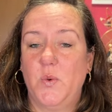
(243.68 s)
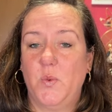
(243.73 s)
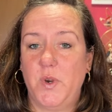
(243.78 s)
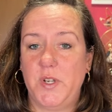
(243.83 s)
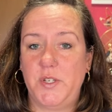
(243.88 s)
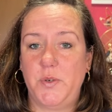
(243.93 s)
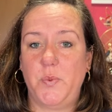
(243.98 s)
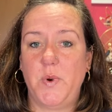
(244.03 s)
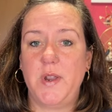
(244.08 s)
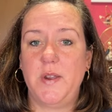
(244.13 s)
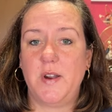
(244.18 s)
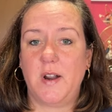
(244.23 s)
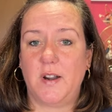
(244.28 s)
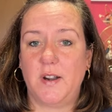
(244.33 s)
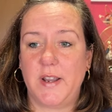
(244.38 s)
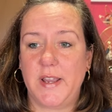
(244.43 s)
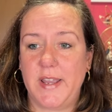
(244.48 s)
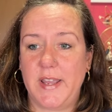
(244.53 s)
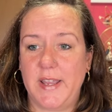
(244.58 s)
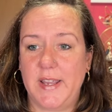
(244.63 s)
which we are
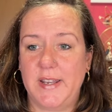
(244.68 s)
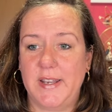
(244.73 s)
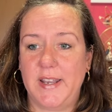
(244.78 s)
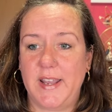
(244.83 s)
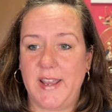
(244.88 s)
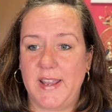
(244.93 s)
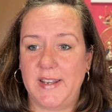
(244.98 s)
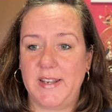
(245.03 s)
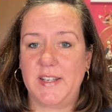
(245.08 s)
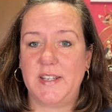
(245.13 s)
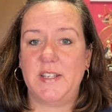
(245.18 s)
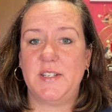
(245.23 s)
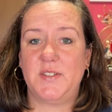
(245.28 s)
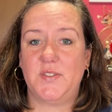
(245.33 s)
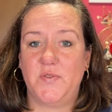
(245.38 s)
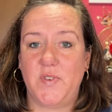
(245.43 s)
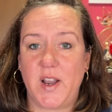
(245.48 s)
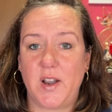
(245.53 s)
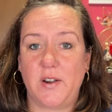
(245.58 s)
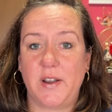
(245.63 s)
in and it is
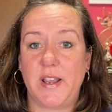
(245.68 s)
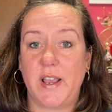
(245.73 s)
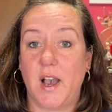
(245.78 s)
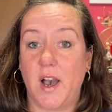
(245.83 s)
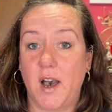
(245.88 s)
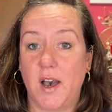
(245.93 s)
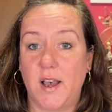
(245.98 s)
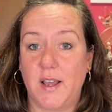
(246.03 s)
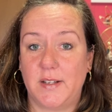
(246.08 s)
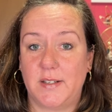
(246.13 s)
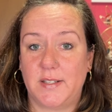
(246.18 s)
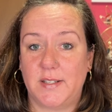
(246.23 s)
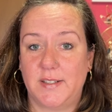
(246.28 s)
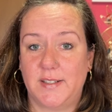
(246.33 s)
very hot.